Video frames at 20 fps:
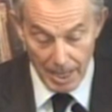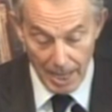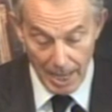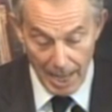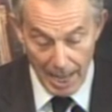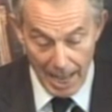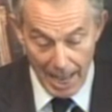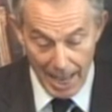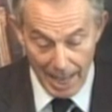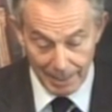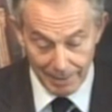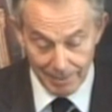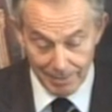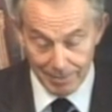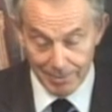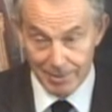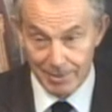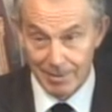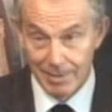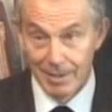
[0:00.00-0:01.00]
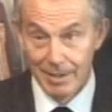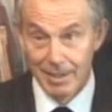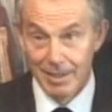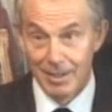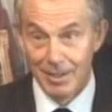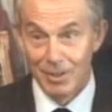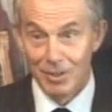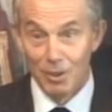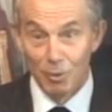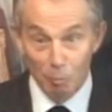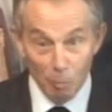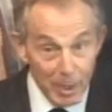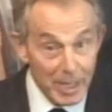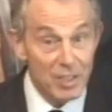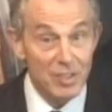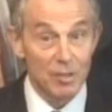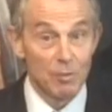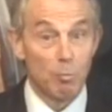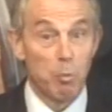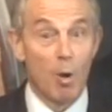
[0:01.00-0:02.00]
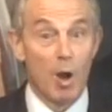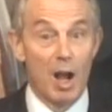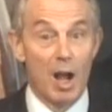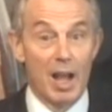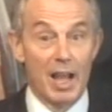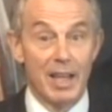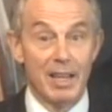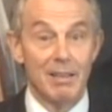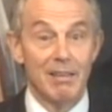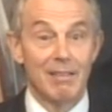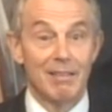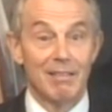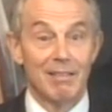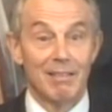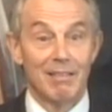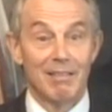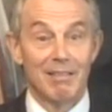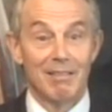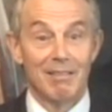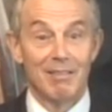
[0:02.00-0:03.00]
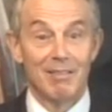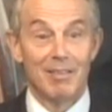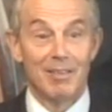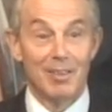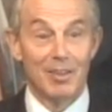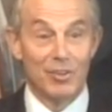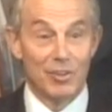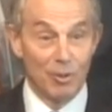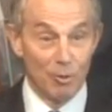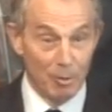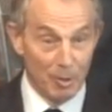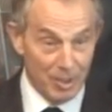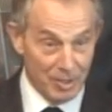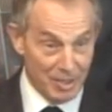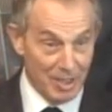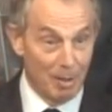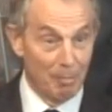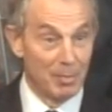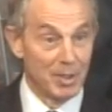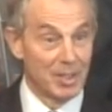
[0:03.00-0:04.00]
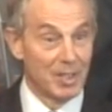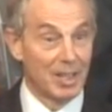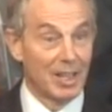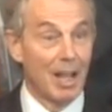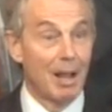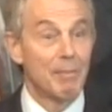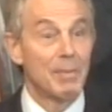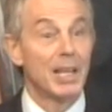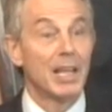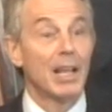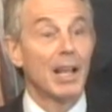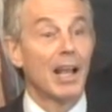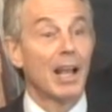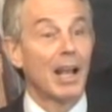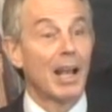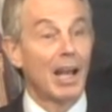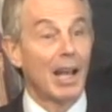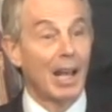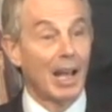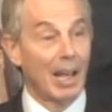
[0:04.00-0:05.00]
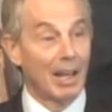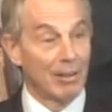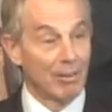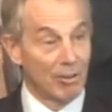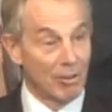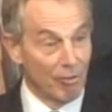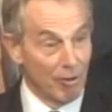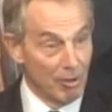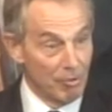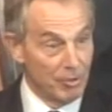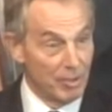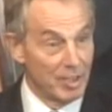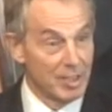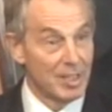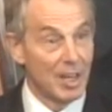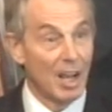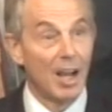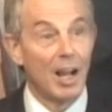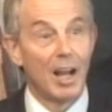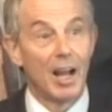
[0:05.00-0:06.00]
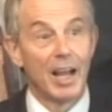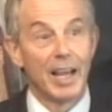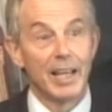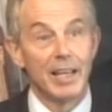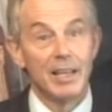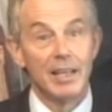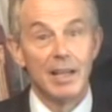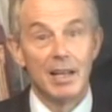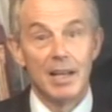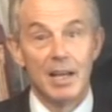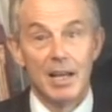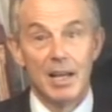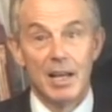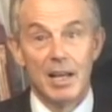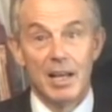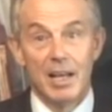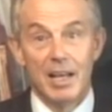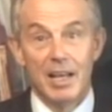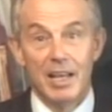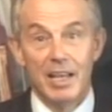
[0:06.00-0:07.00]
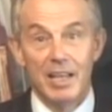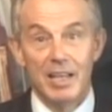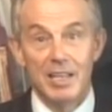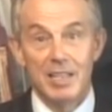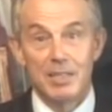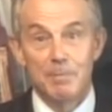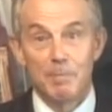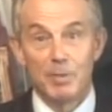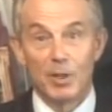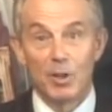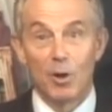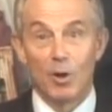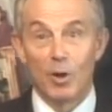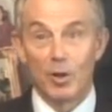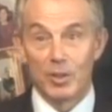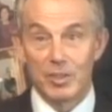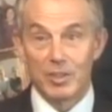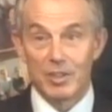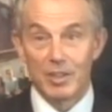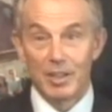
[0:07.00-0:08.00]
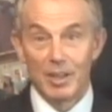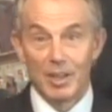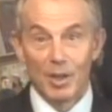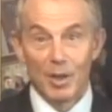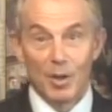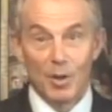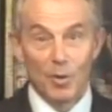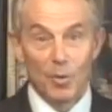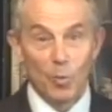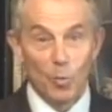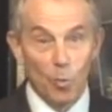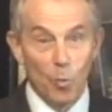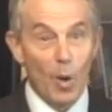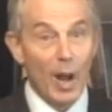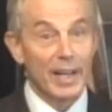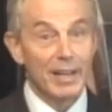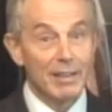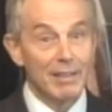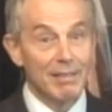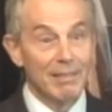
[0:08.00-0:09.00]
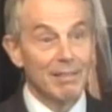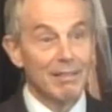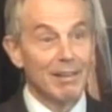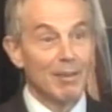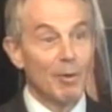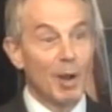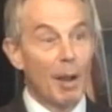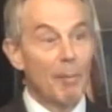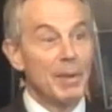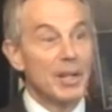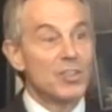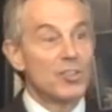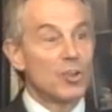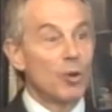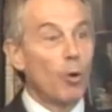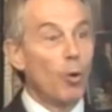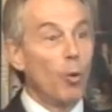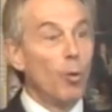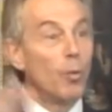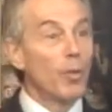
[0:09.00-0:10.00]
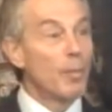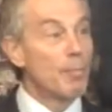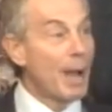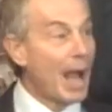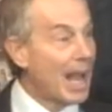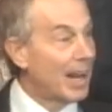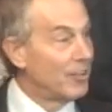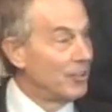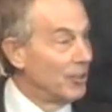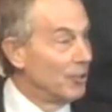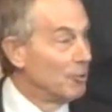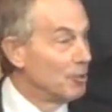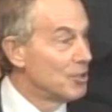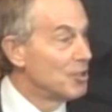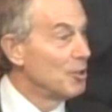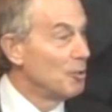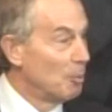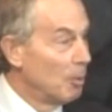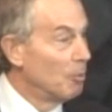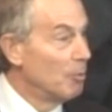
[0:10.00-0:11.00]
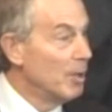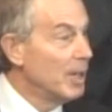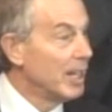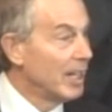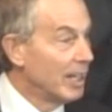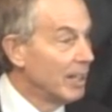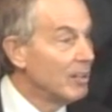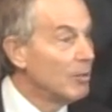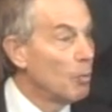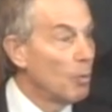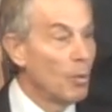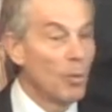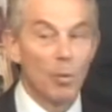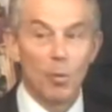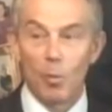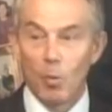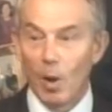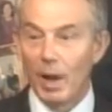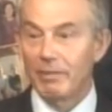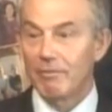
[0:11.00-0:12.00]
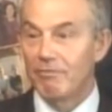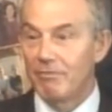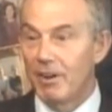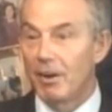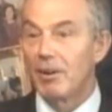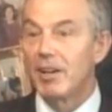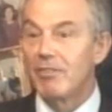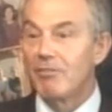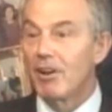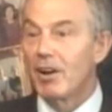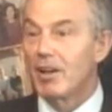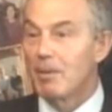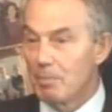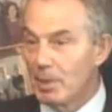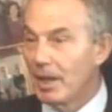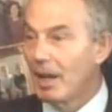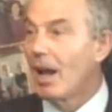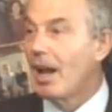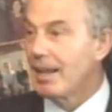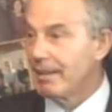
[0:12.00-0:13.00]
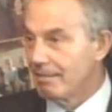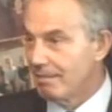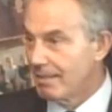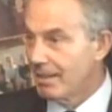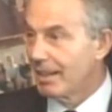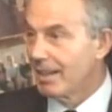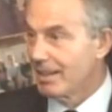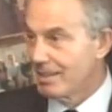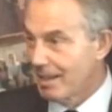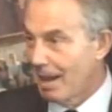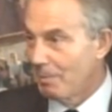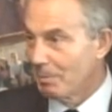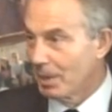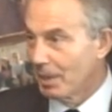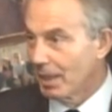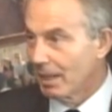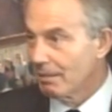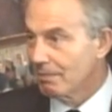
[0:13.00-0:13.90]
And the reason why the tourist numbers are coming and growth is high is because amidst all the bad news you will read, one very, very benign thing is happening.